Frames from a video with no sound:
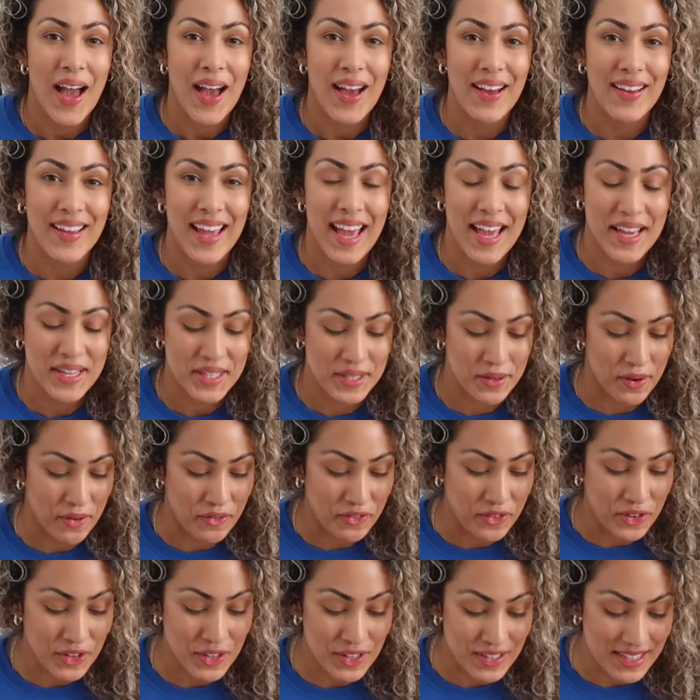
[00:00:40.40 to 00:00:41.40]
Okay, so I've
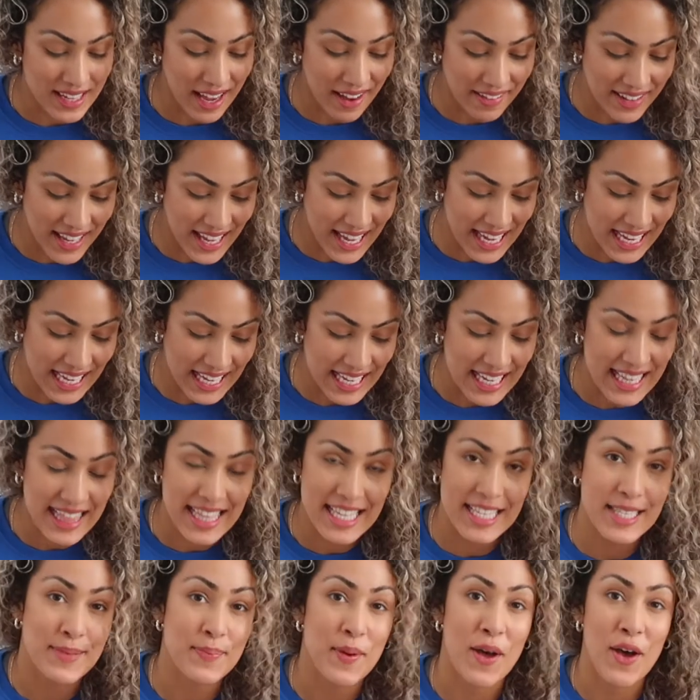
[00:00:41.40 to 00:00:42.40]
got you down here in
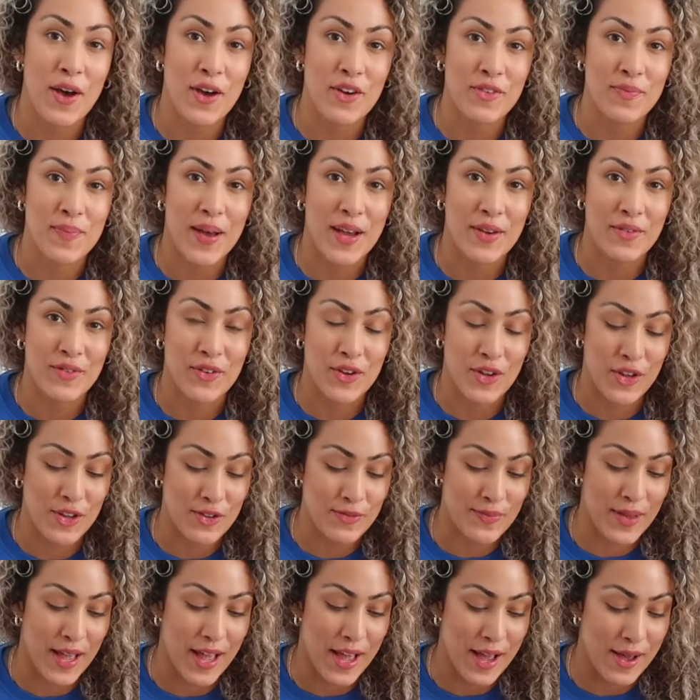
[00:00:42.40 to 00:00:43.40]
this part of my
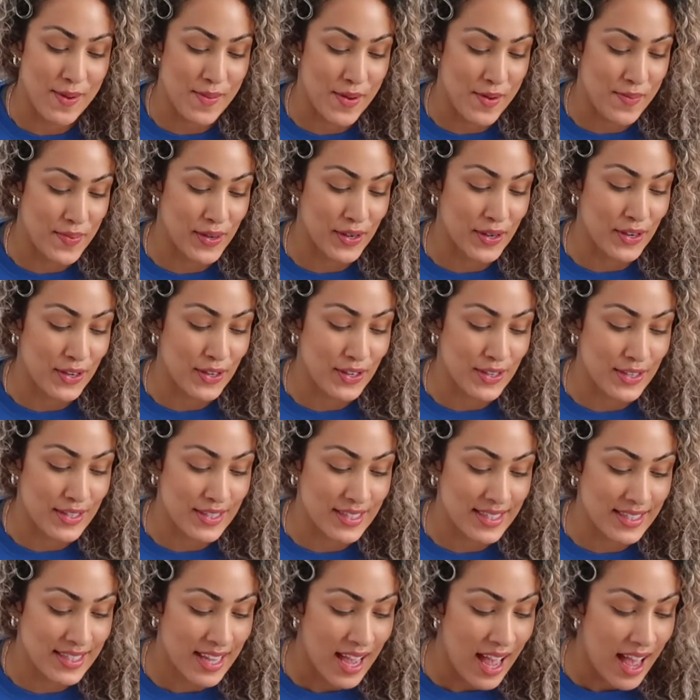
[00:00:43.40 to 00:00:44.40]
room
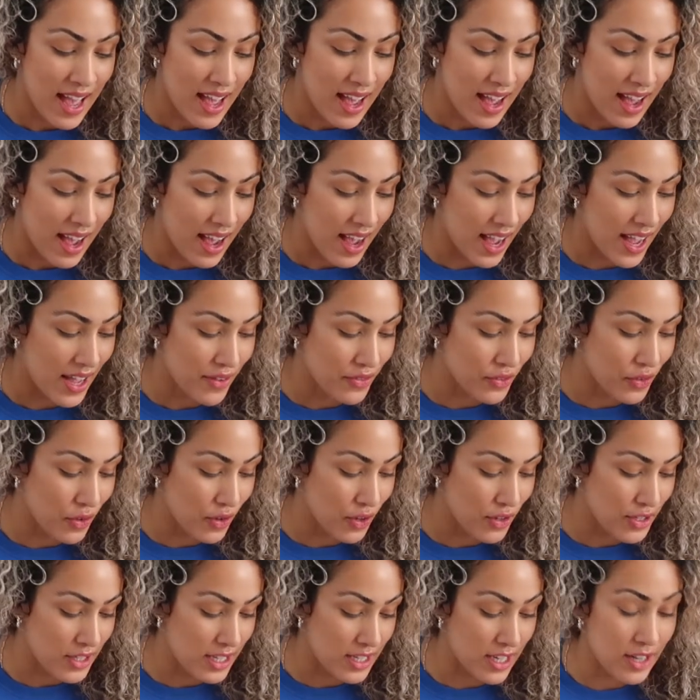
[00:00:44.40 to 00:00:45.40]
because I've
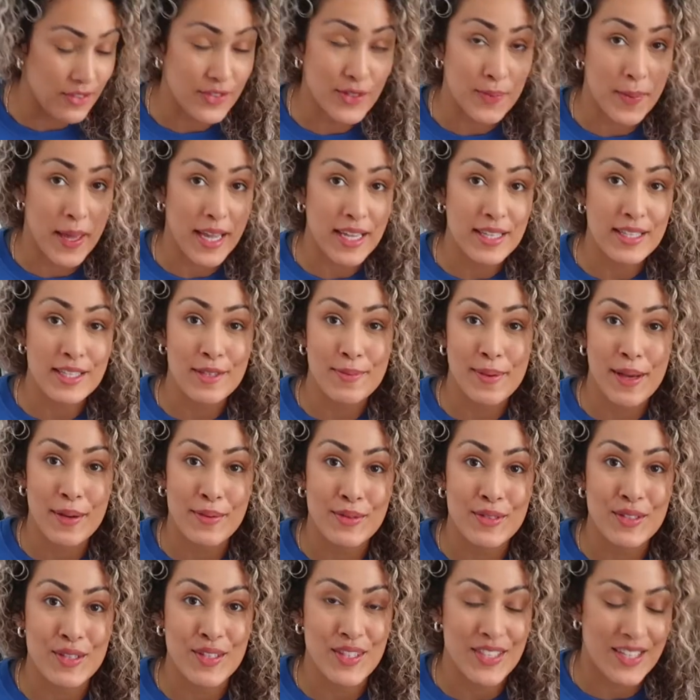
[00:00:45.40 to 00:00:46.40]
got enough space to be able
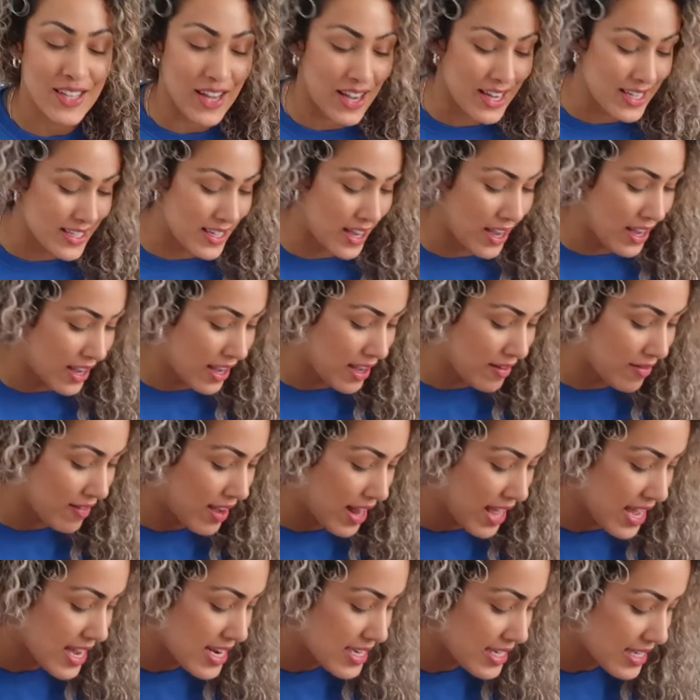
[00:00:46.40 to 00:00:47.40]
to do the tie-dye. I've
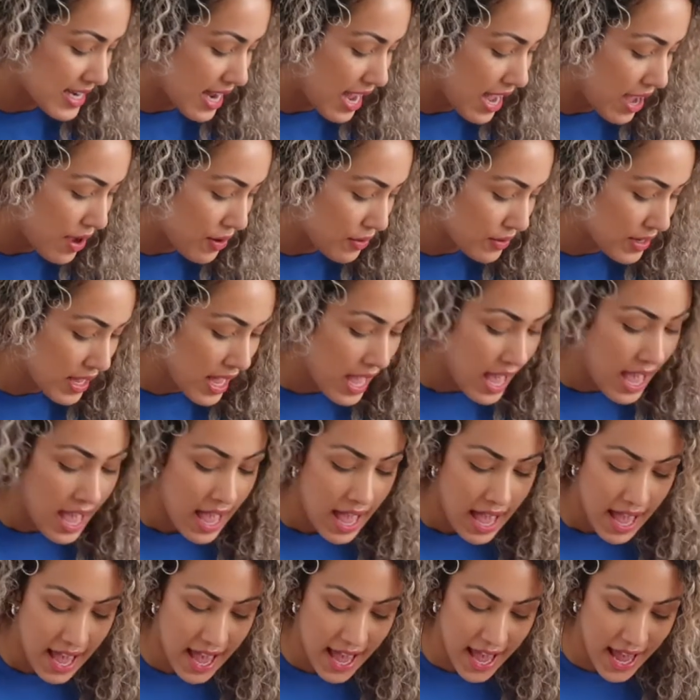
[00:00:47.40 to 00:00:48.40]
laid down
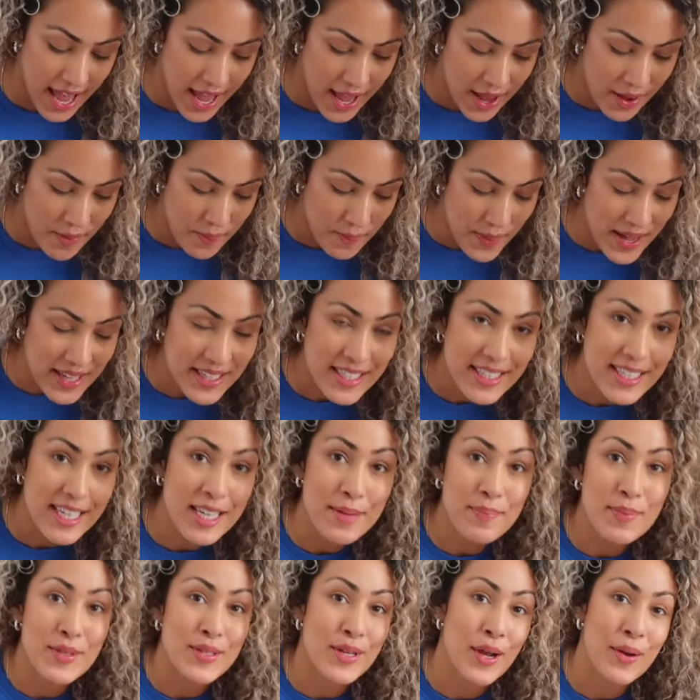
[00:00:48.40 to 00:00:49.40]
a bed
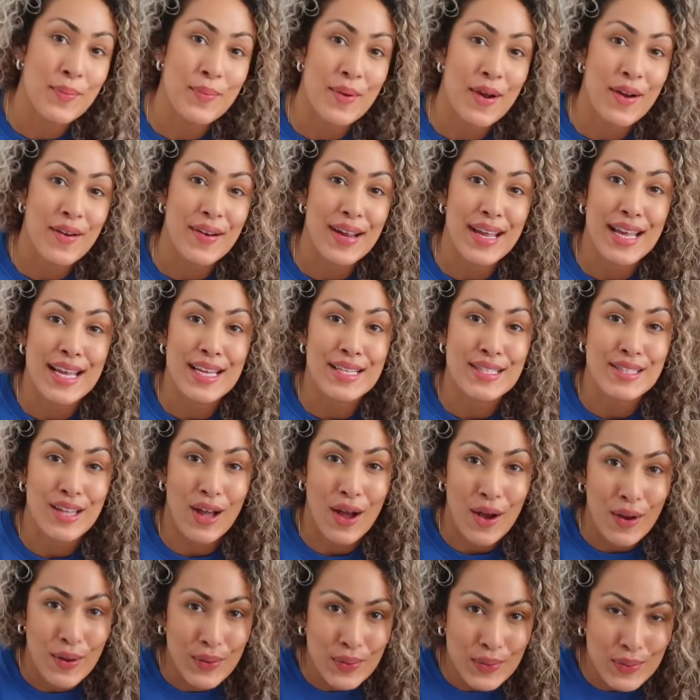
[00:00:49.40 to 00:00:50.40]
sheet, but don't worry, it's
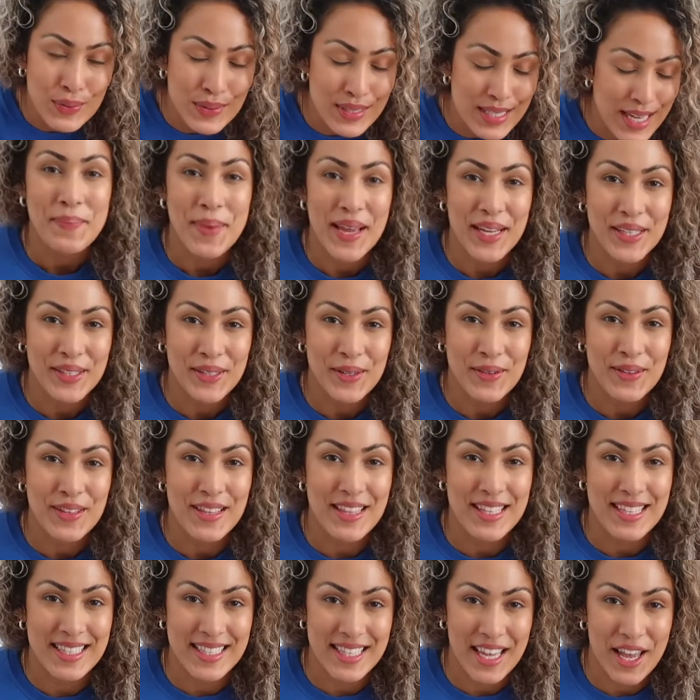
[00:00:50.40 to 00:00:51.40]
old. Make sure that
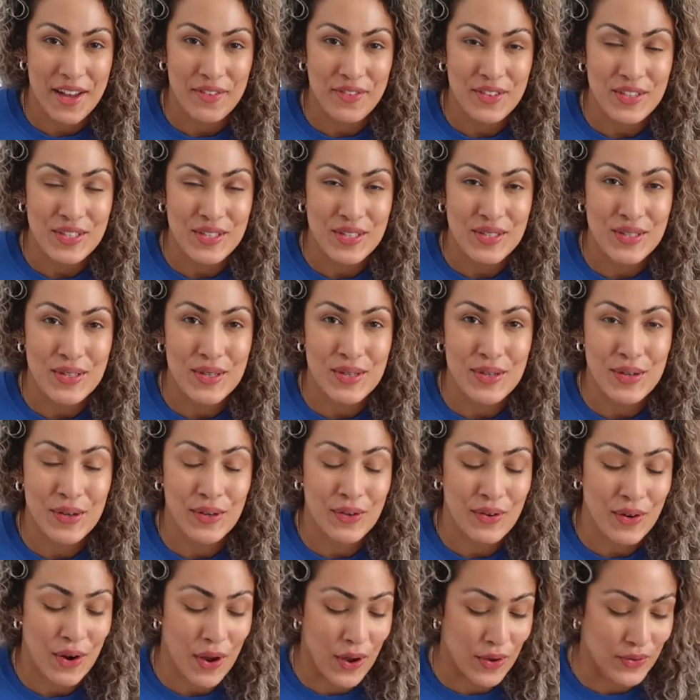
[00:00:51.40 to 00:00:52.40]
the surface you do your
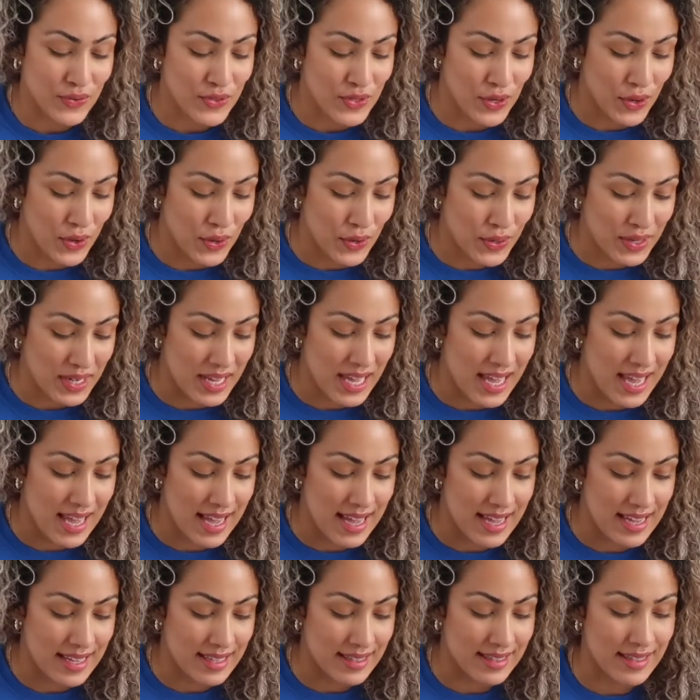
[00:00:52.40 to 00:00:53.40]
crafts on
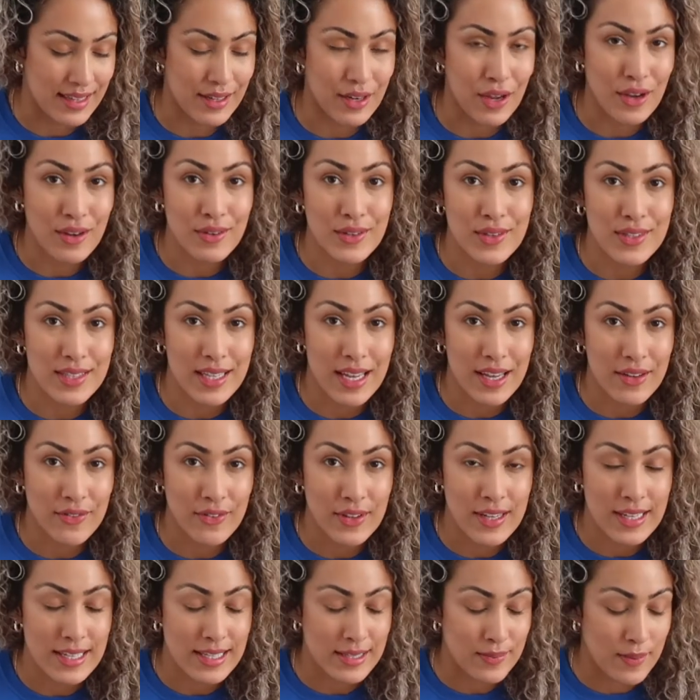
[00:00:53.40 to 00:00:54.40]
is an old
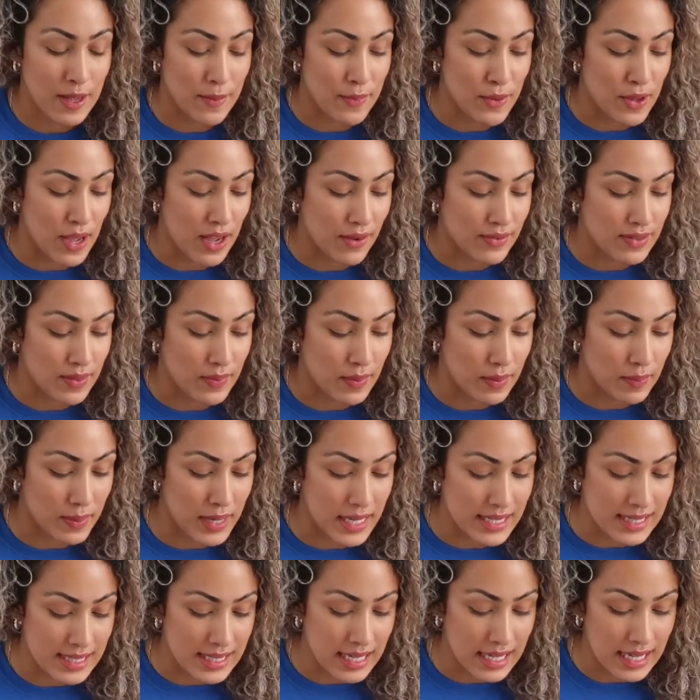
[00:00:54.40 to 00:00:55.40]
surface. Maybe you have something
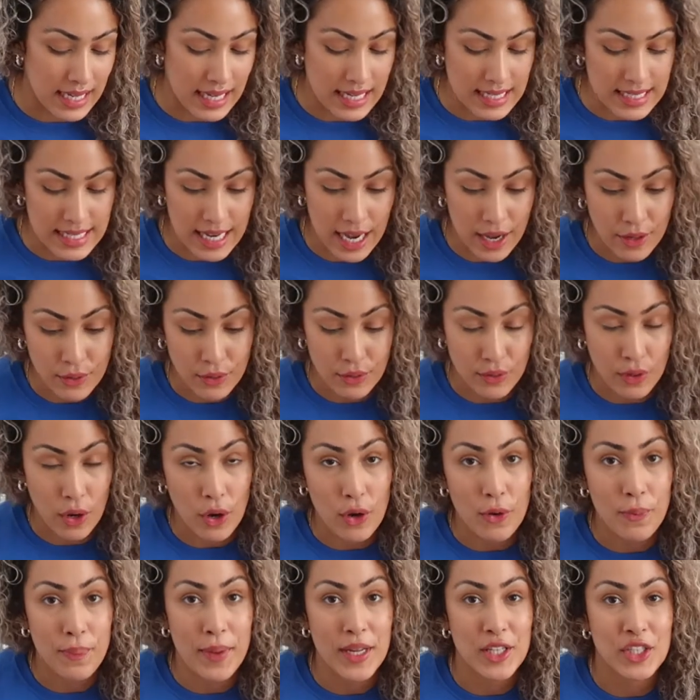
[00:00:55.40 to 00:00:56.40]
plastic laid down or an
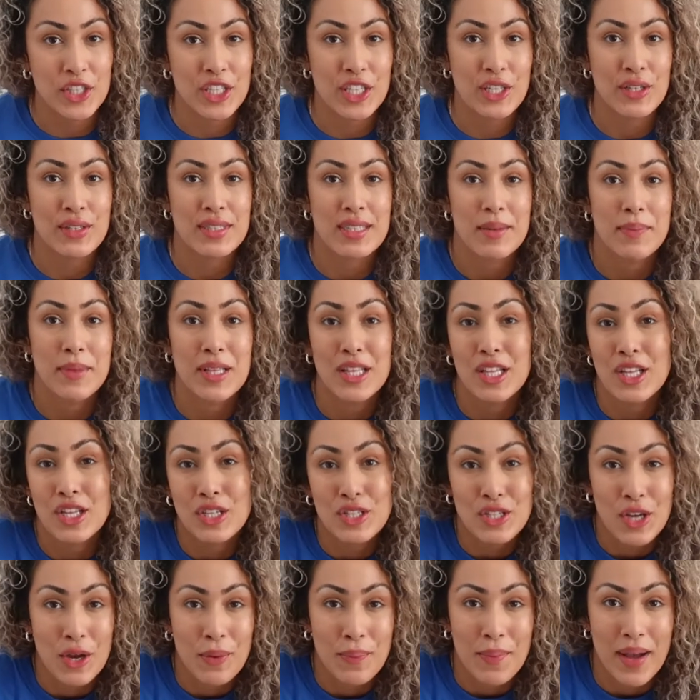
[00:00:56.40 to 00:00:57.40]
old bed sheet or something that you
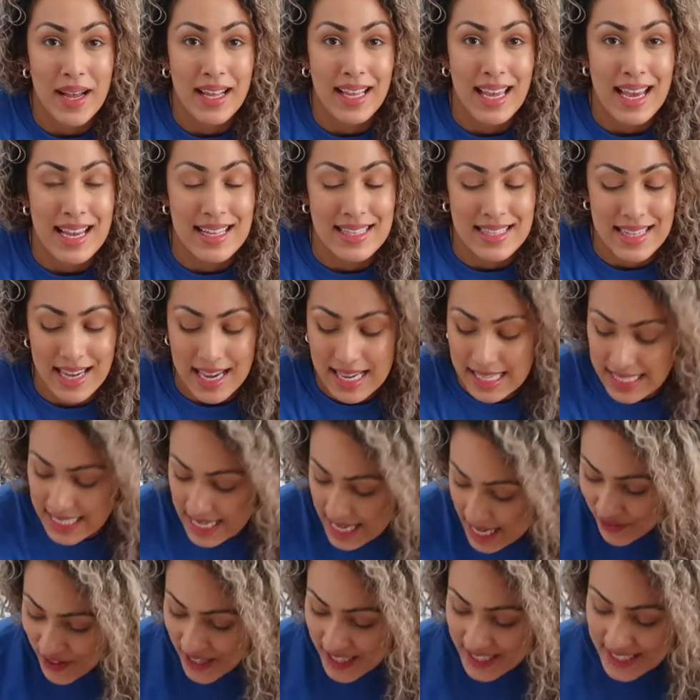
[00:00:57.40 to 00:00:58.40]
don't mind getting
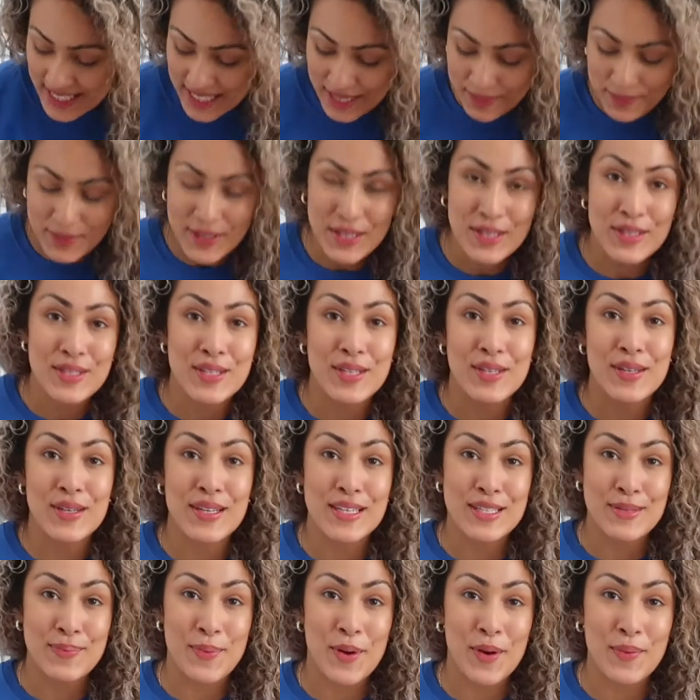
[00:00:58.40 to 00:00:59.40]
dirty. First thing I'm going to do
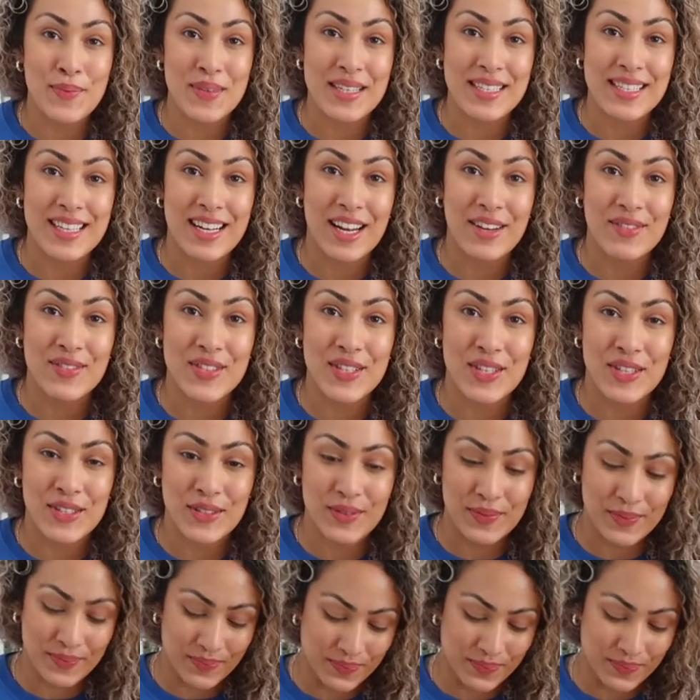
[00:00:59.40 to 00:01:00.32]
is pop these gloves on.